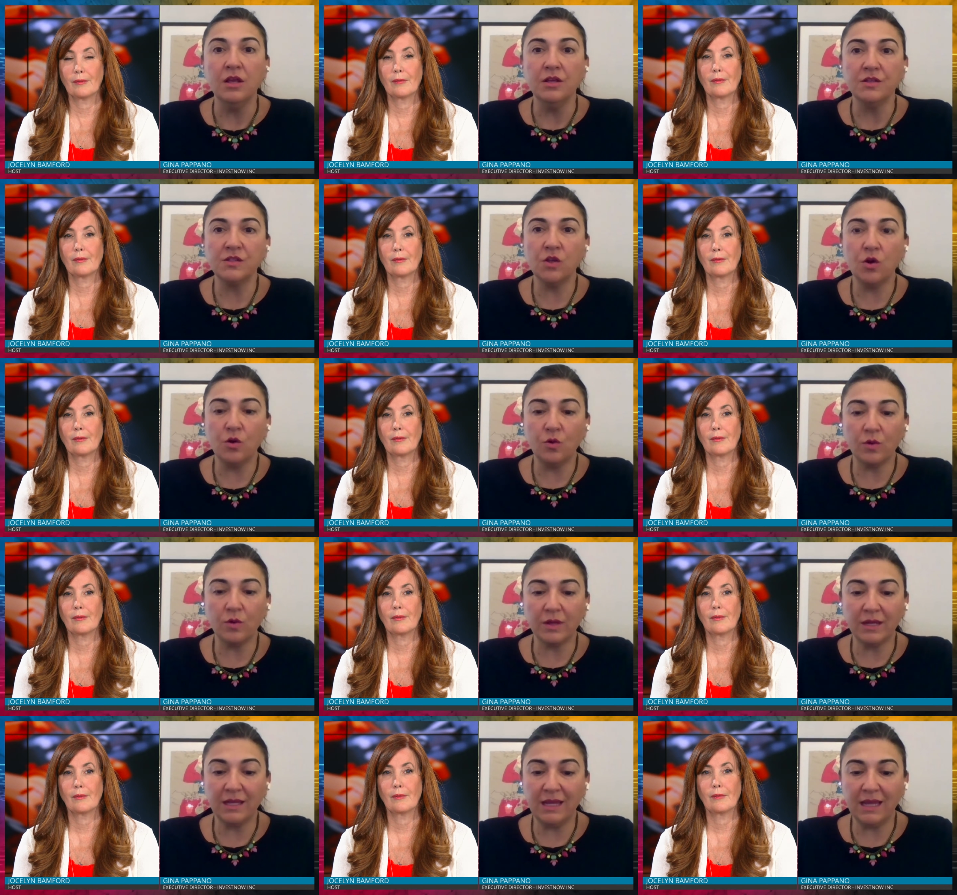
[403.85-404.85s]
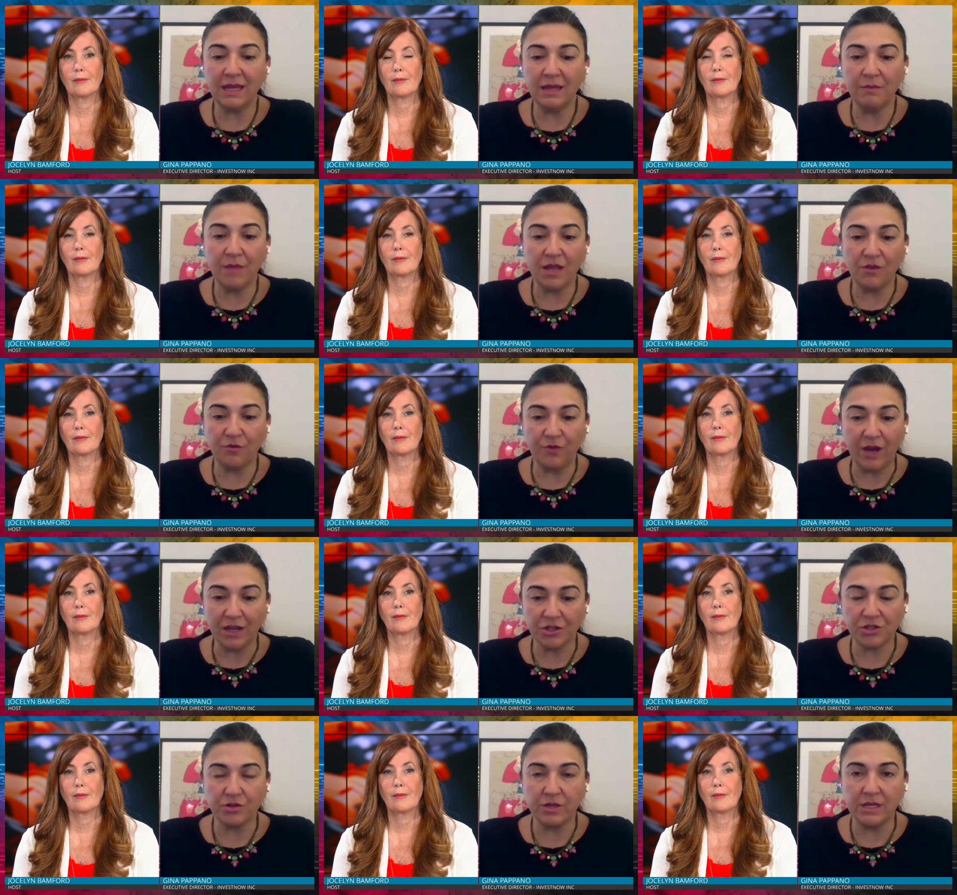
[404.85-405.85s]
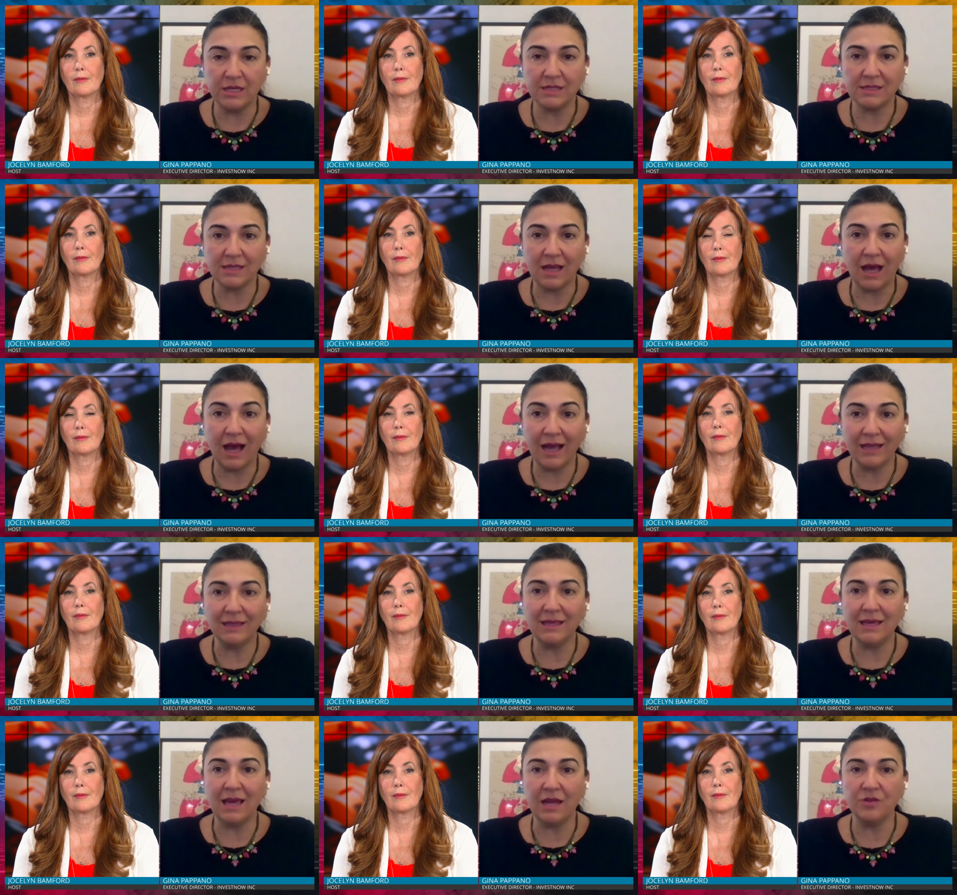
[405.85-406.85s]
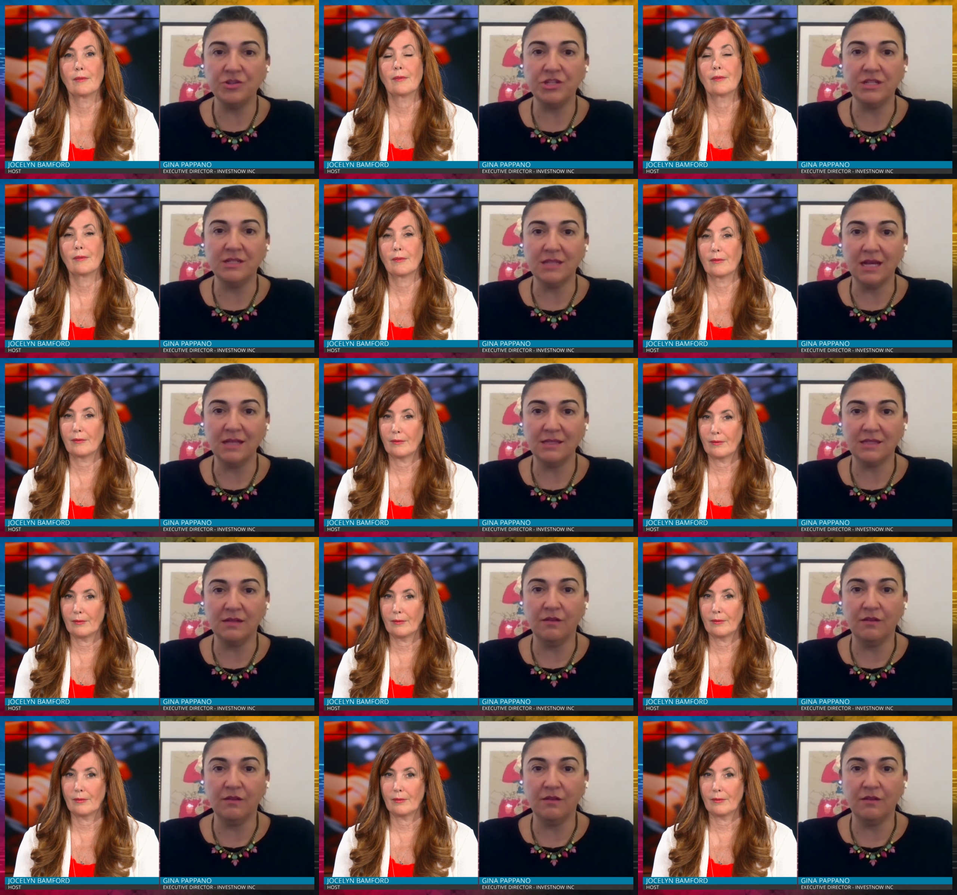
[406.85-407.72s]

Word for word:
Speaker 1: So Canadian manufacturing is highly energy intensive.